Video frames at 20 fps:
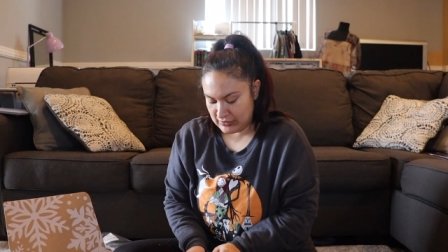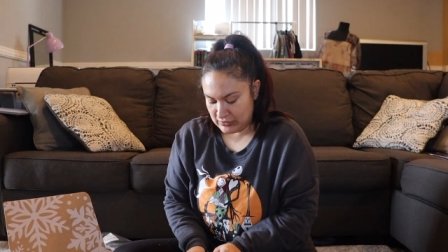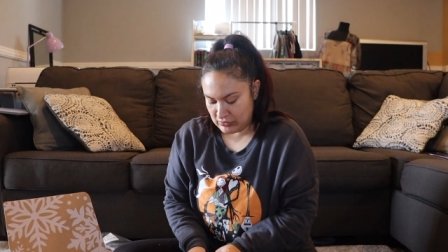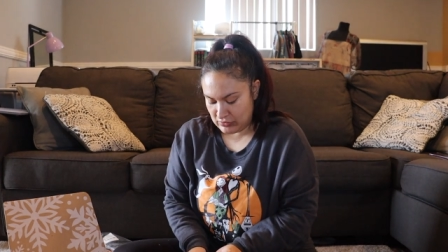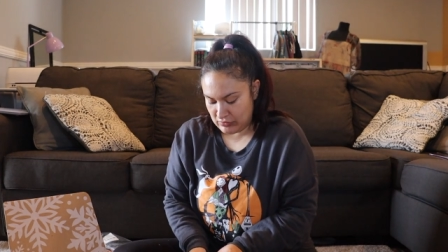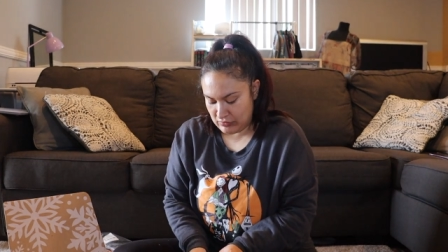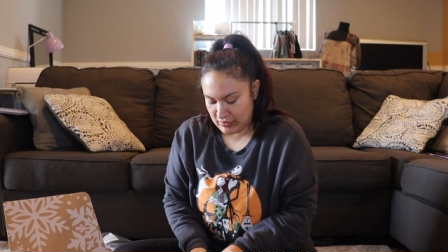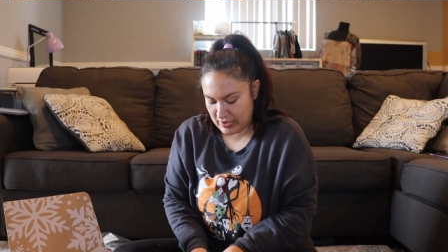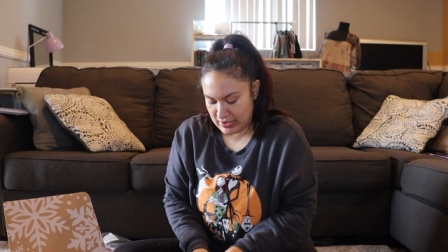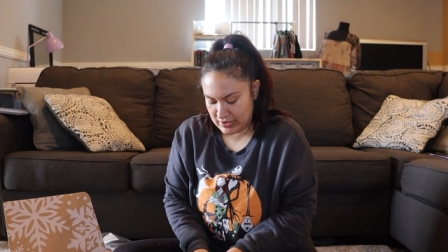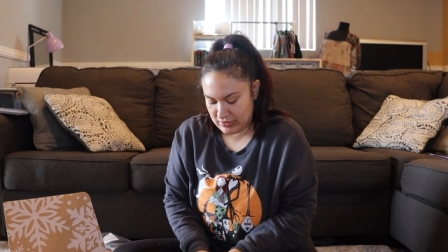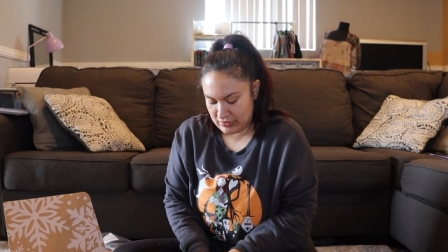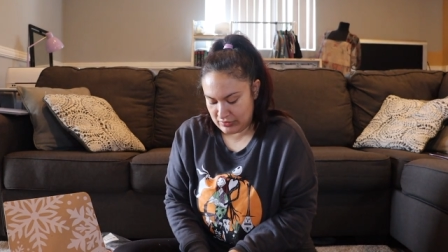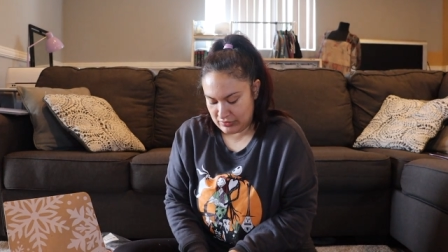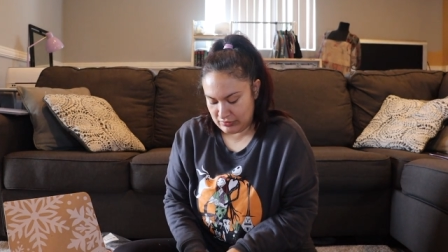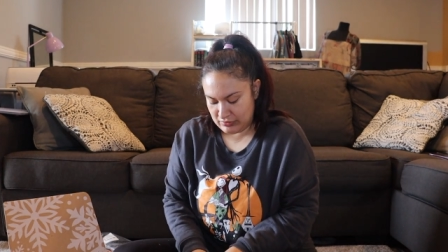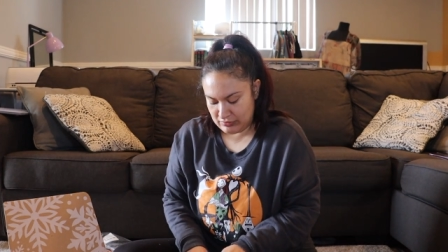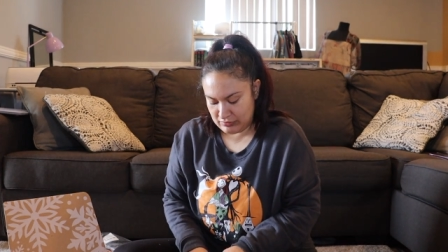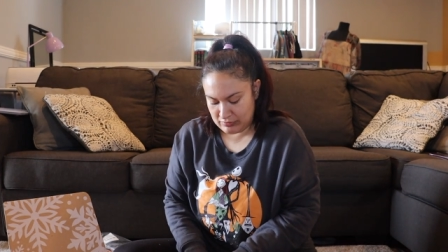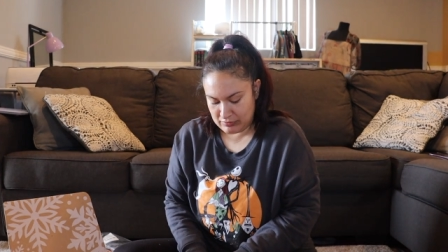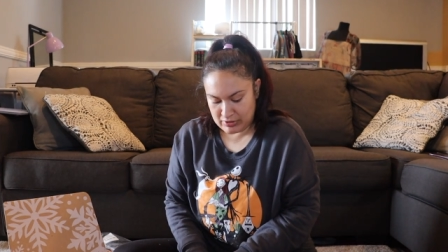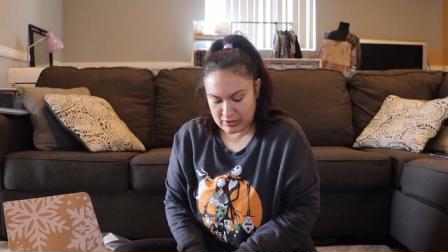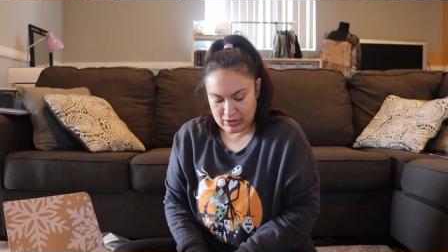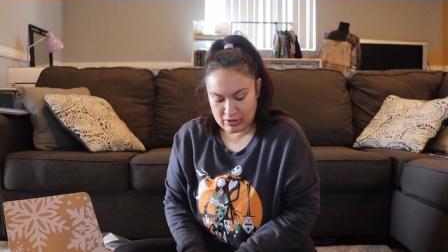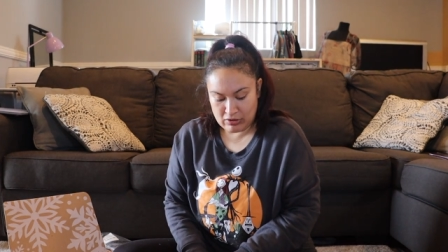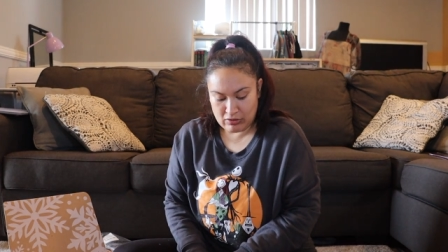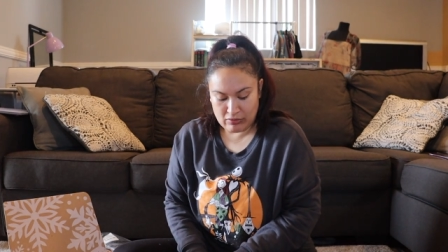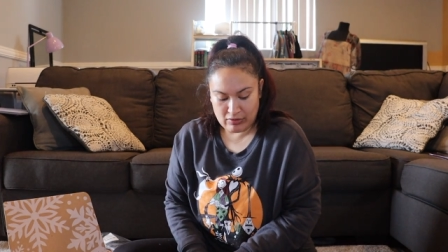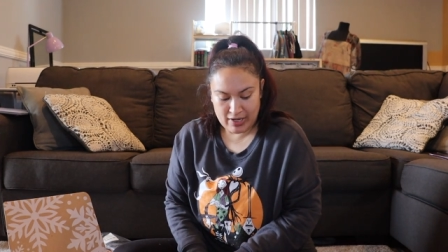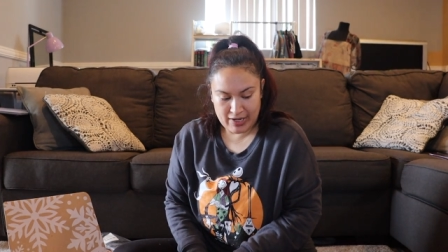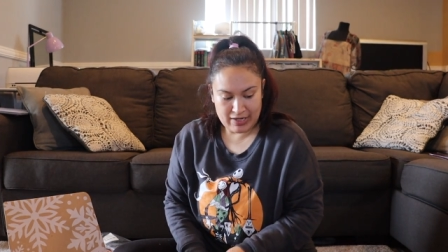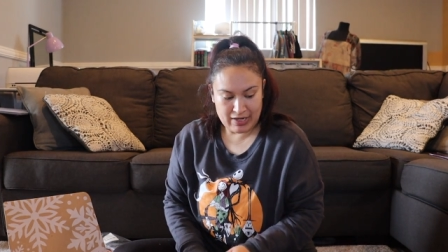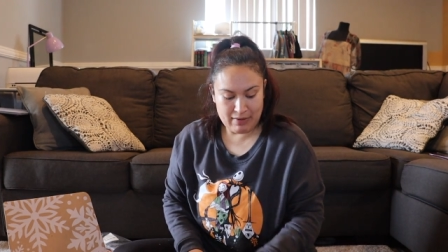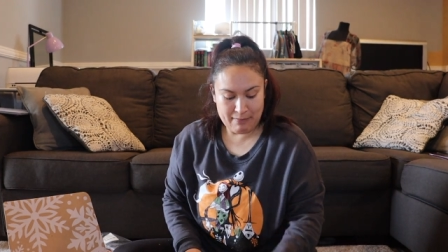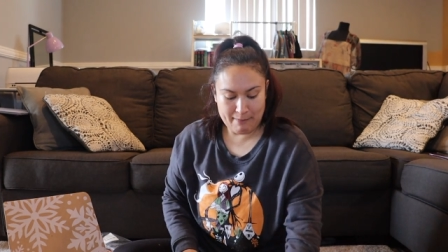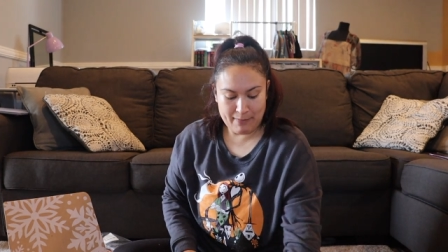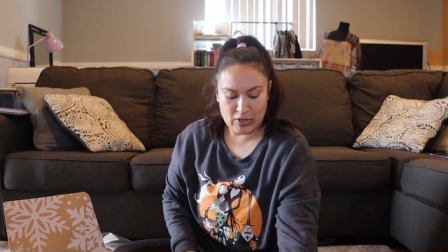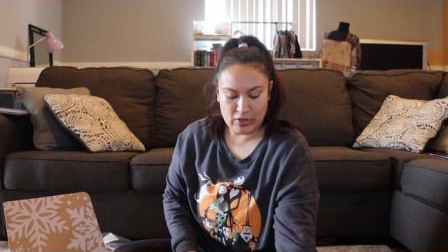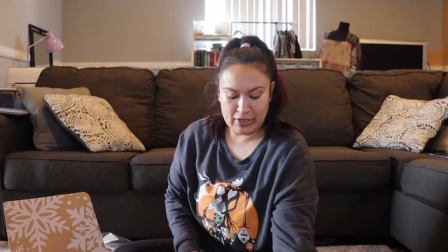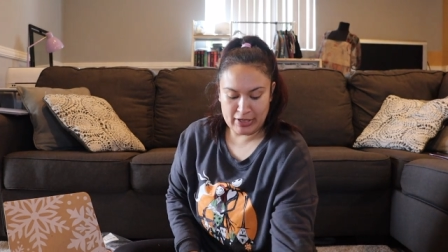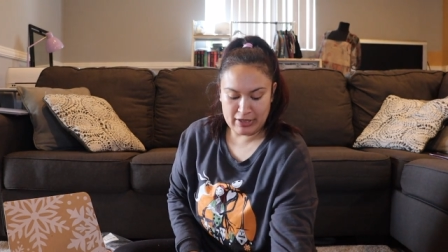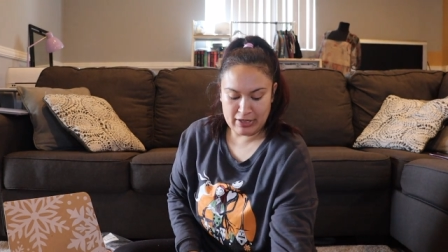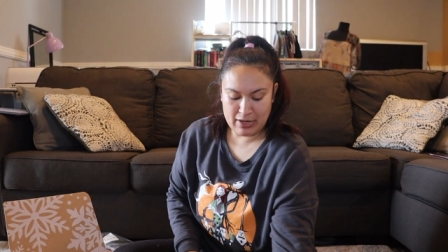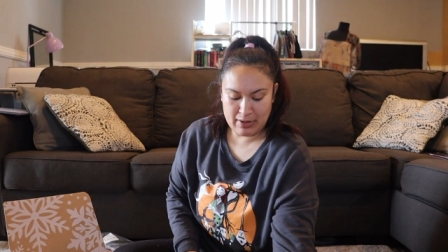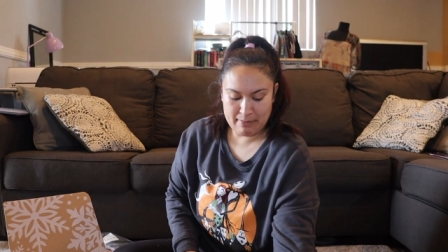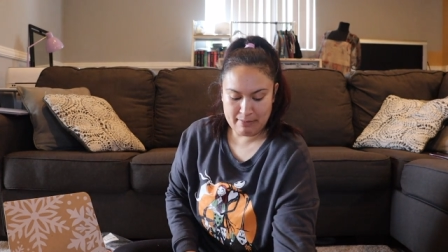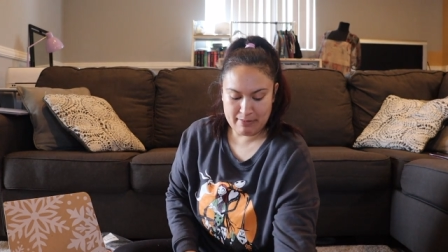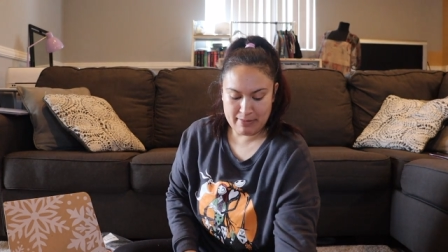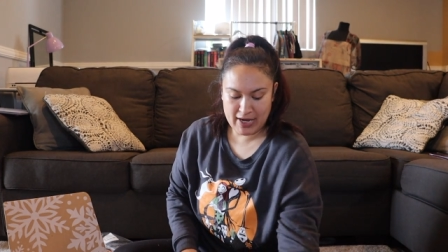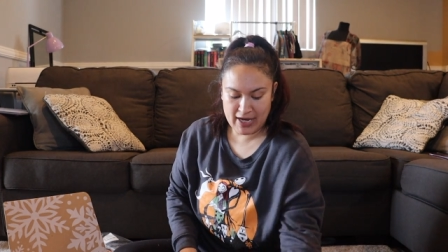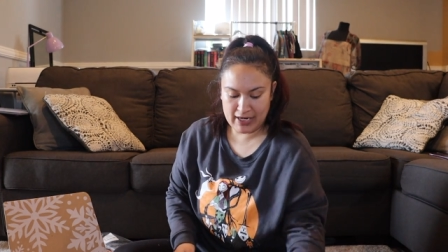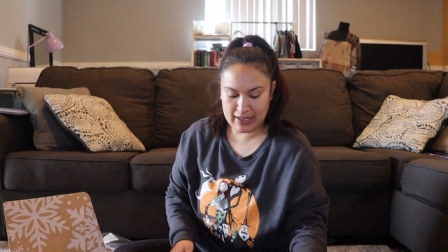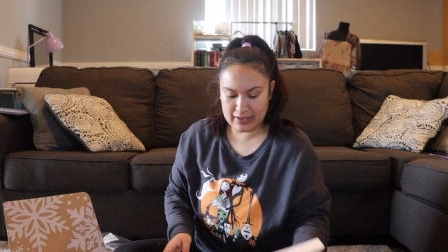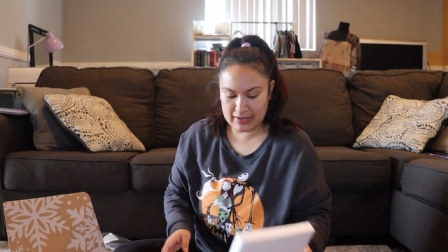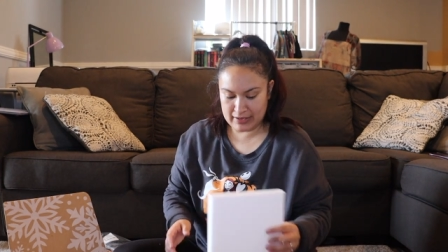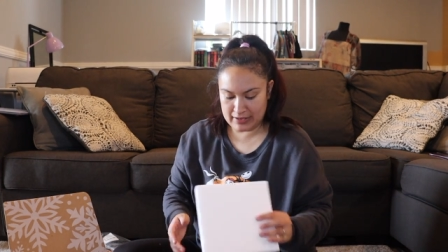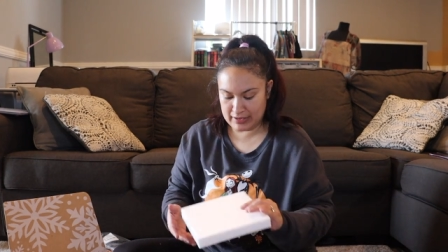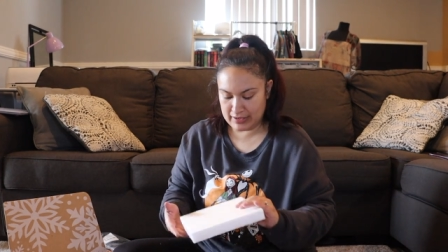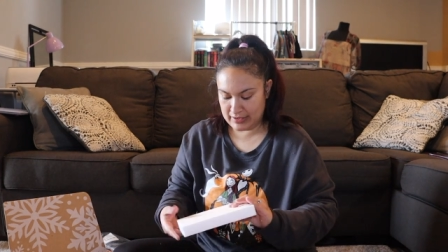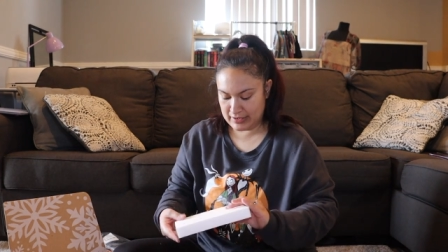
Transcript: So it's going to go ahead and put it back